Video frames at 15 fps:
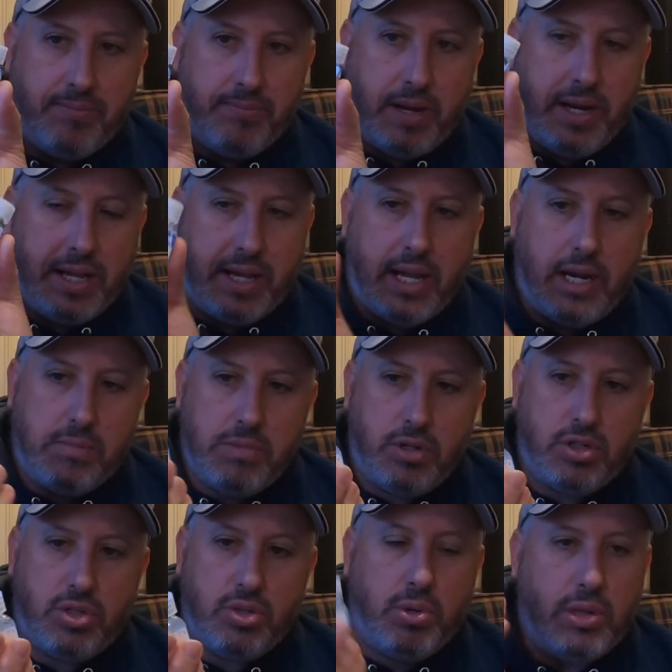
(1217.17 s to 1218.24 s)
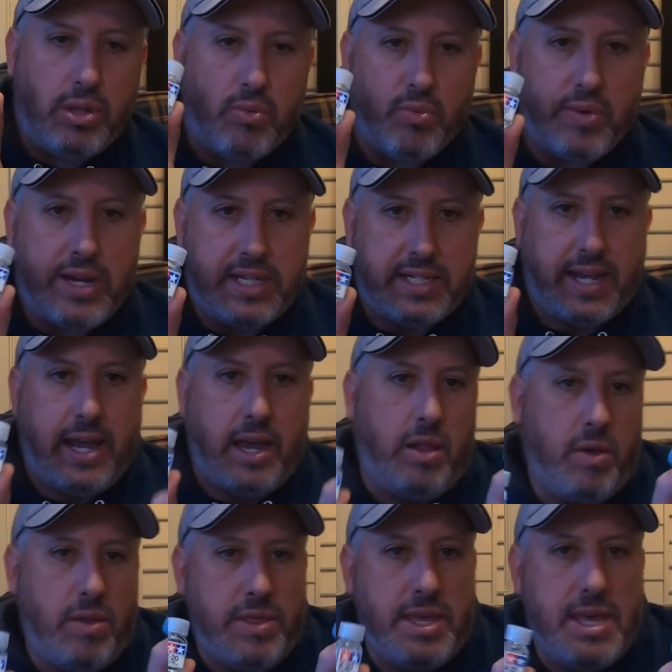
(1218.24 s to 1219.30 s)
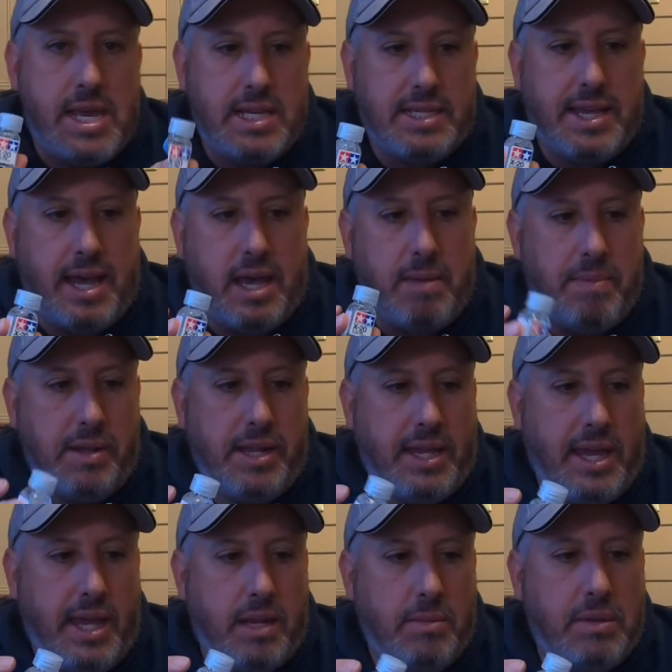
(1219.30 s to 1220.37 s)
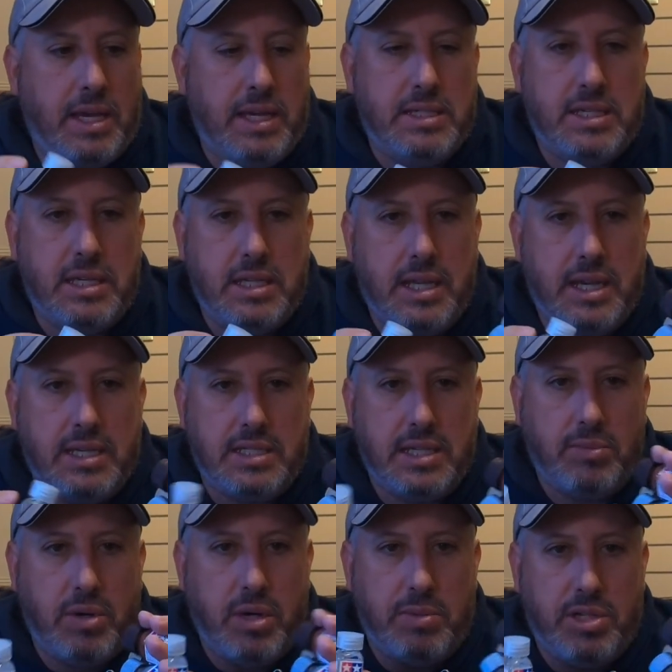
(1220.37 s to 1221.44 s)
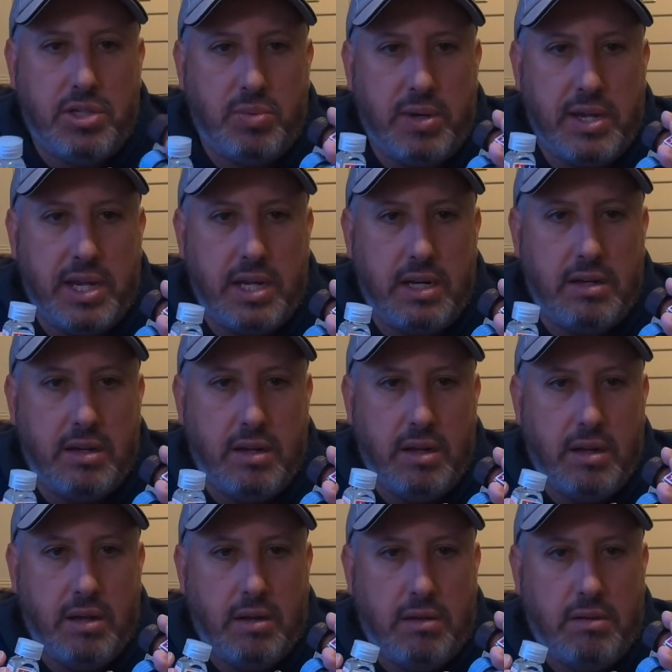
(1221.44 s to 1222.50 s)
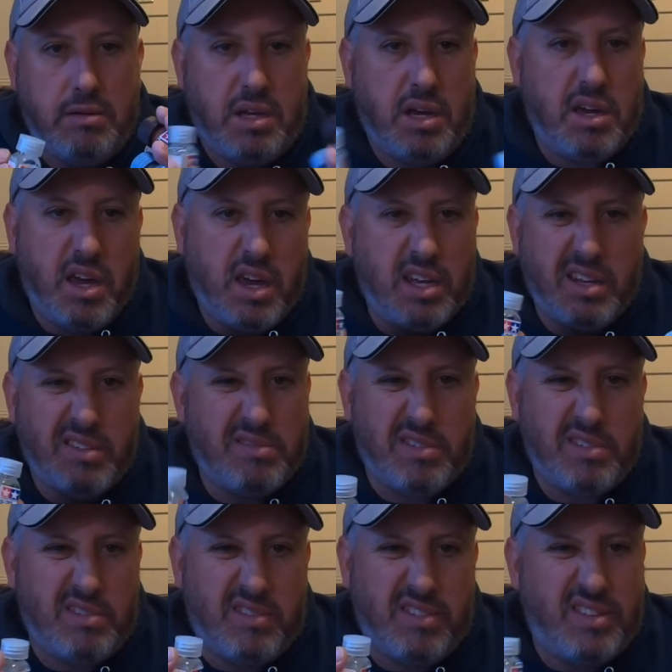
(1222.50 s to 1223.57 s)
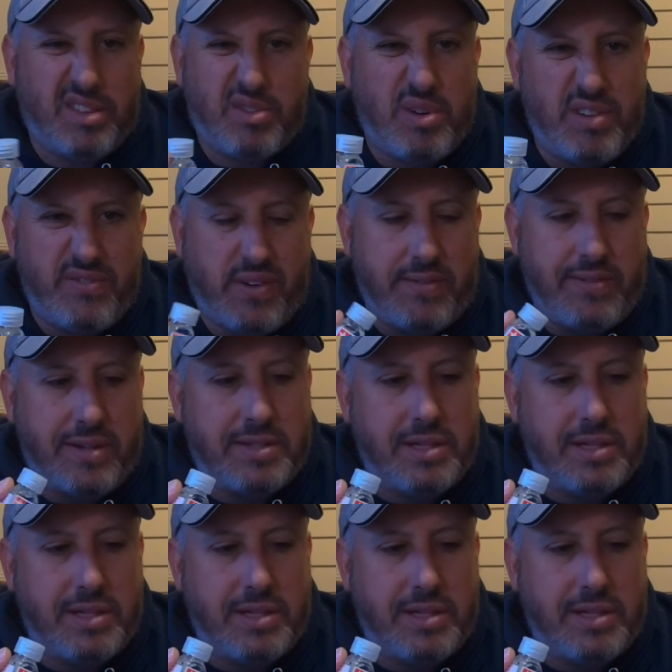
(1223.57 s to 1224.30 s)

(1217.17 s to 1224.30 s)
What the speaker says: And again, I'm not sure what the retail on these are, but again, I'm guessing they're somewhere between, you know, $3 and $5.